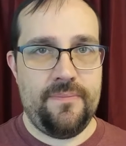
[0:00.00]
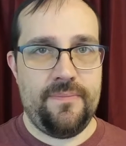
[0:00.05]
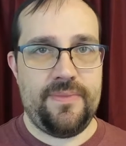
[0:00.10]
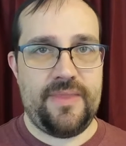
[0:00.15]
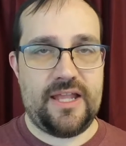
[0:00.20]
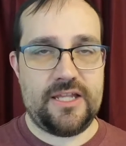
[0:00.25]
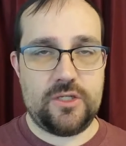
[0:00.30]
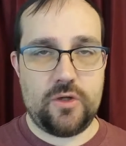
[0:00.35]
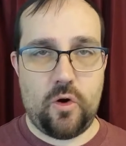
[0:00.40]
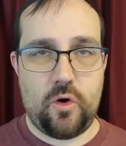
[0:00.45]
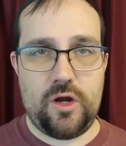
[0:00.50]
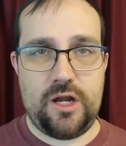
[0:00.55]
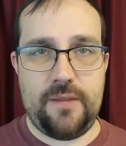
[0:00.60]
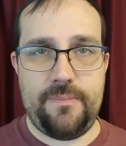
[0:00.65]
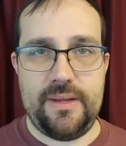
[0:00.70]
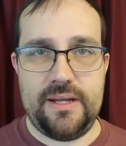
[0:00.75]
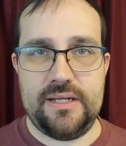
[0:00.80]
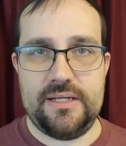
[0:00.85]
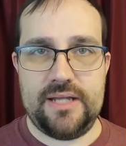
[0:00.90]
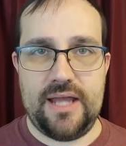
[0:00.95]
that's already
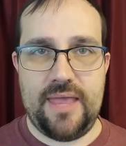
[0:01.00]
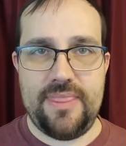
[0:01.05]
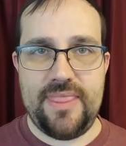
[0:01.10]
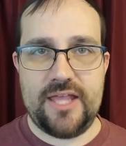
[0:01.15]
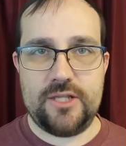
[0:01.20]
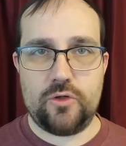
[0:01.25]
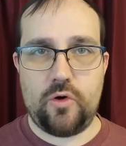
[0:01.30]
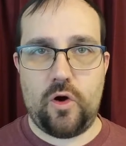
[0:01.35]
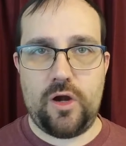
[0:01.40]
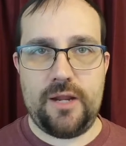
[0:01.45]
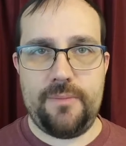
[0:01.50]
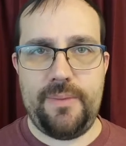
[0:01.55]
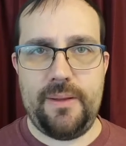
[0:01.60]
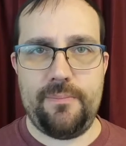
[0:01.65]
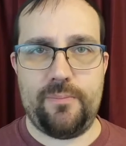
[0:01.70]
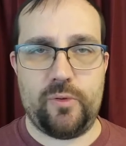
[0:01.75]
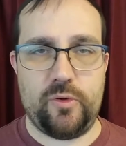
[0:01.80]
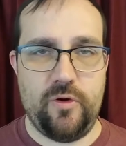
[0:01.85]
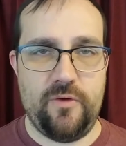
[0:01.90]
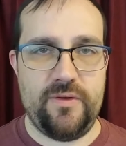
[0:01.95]
been done, that's already been
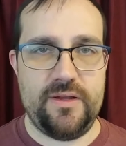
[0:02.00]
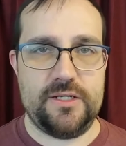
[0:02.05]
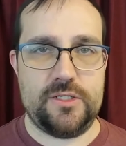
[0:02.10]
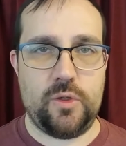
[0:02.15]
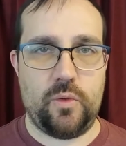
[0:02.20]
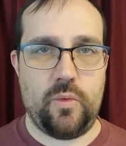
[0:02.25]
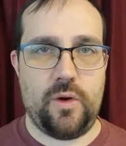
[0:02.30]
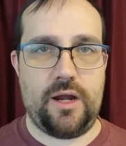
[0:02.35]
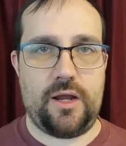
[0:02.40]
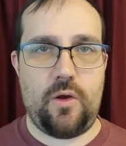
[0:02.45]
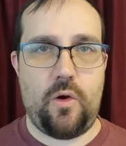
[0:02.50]
proven to work,